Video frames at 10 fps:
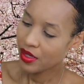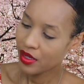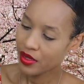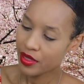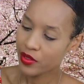
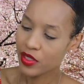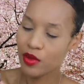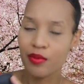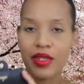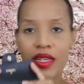there's
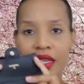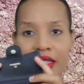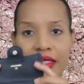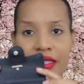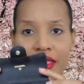some
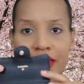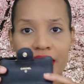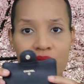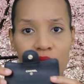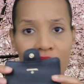
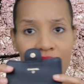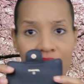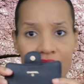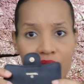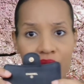indenting right
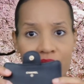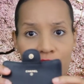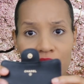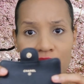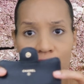here. I'm
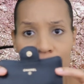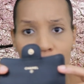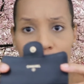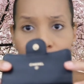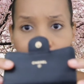going to come up a little
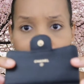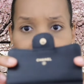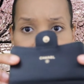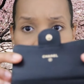closer.